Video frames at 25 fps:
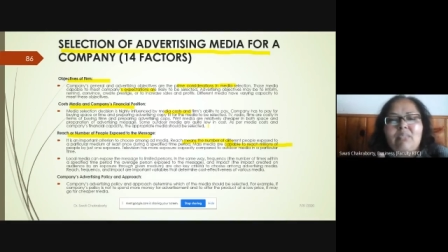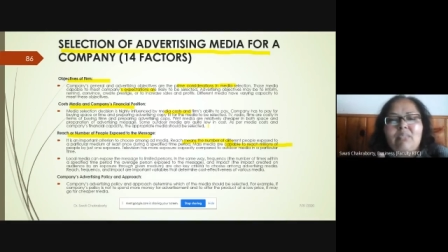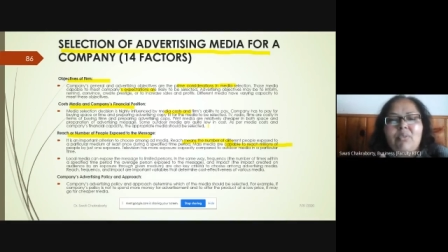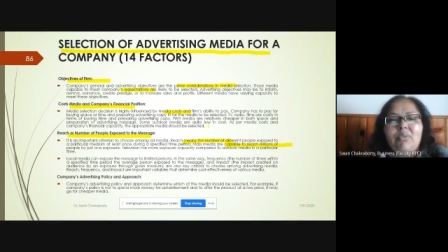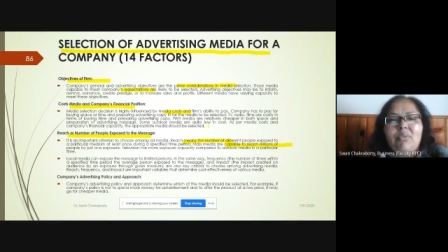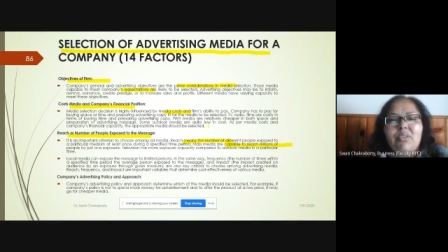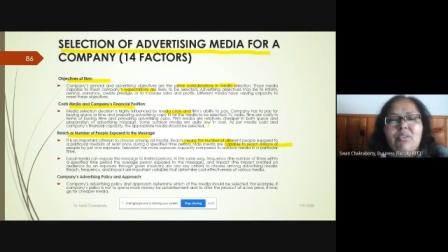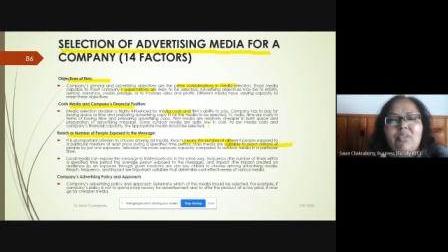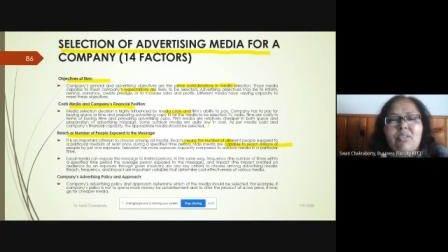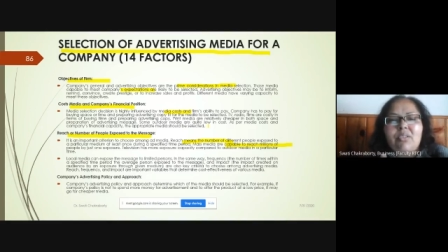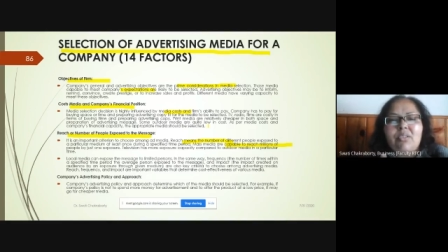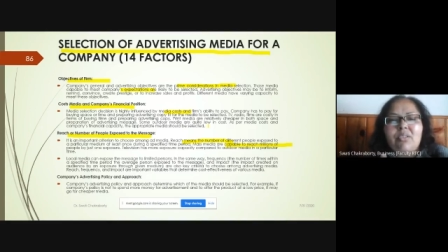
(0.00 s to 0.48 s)

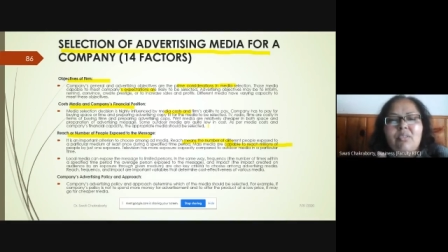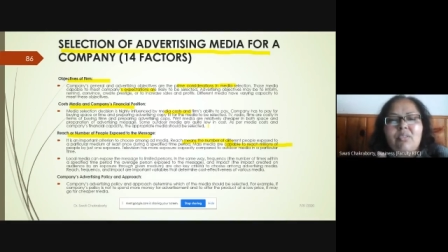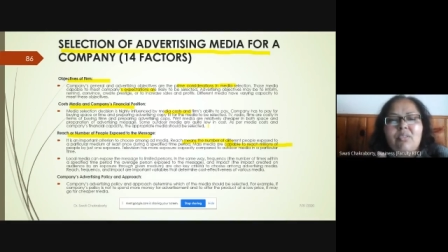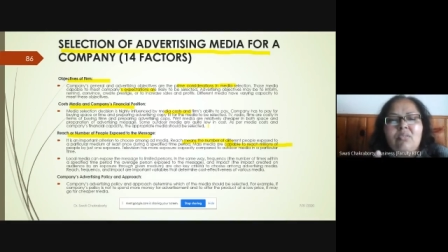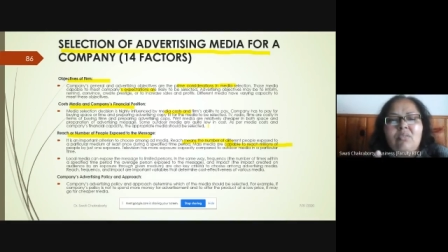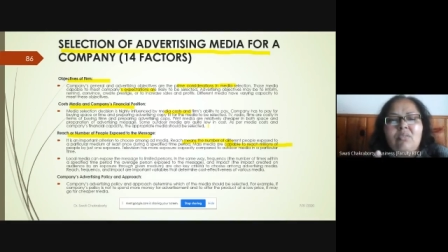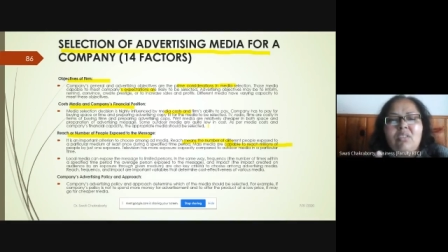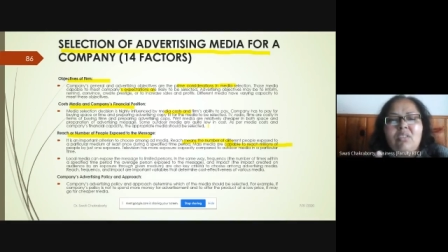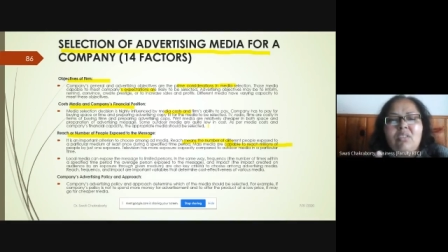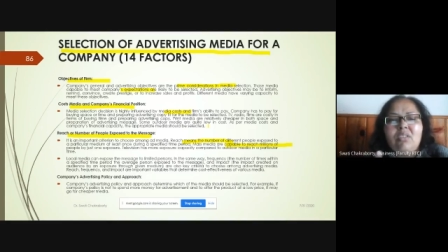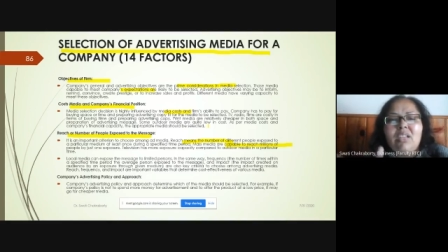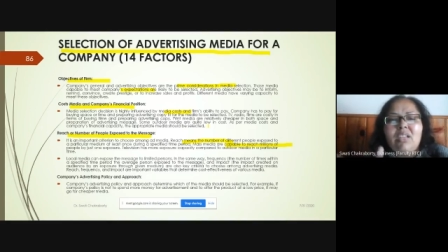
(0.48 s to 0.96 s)
So
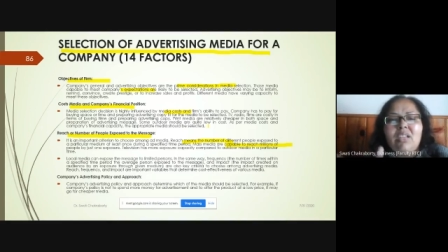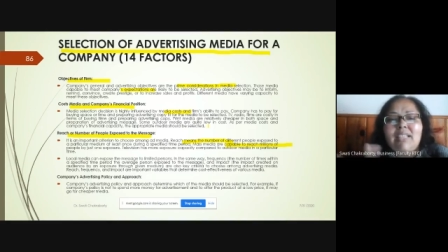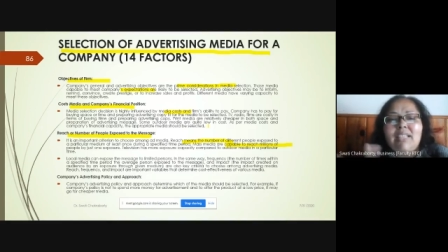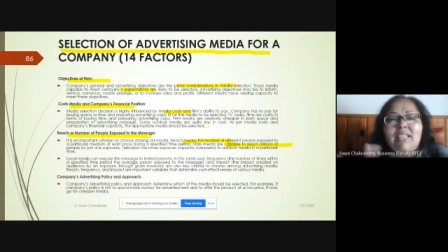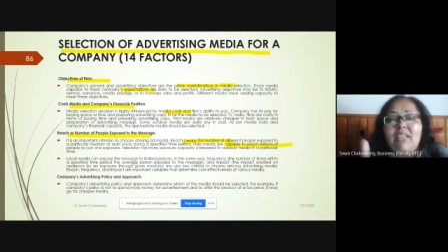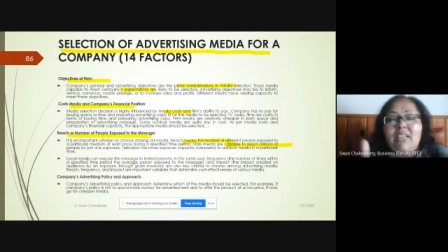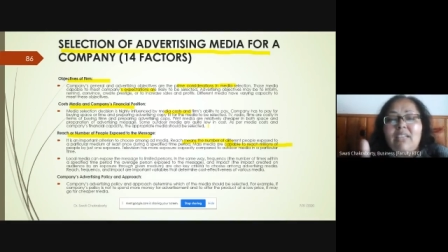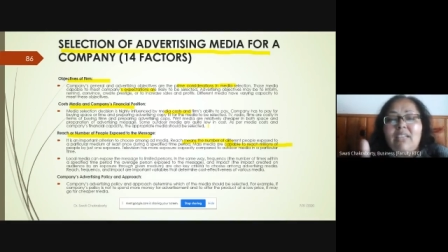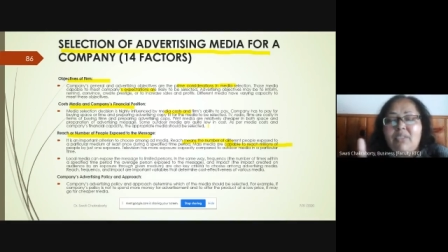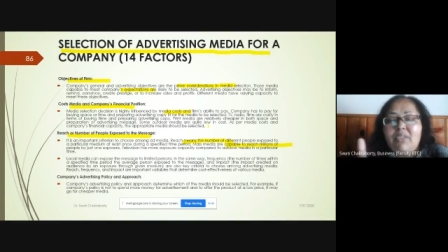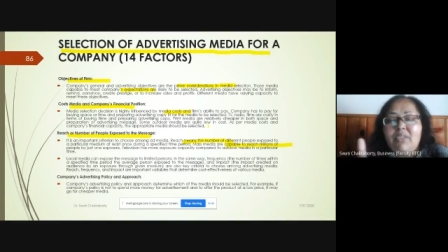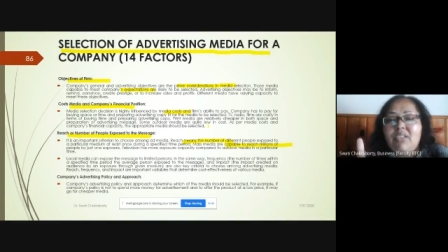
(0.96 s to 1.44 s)

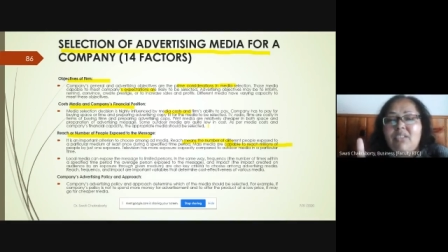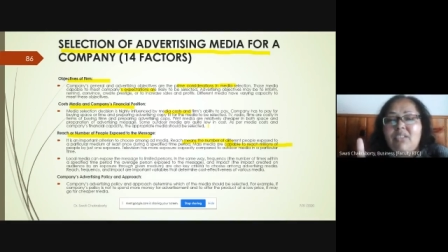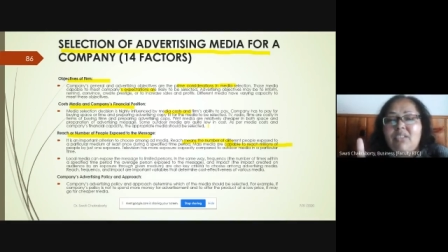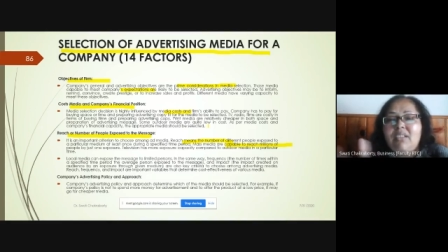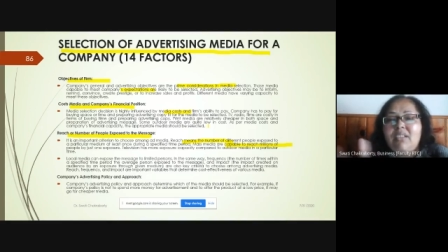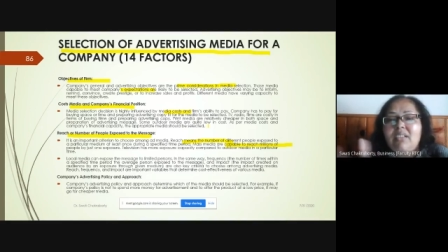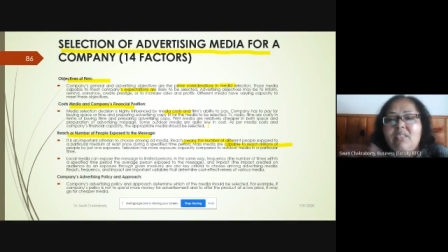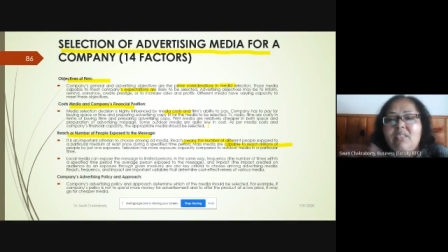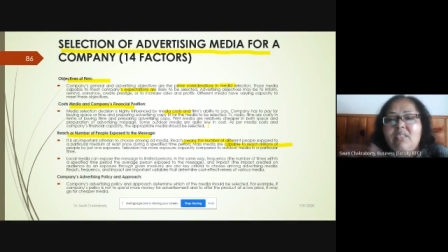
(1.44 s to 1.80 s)
television is one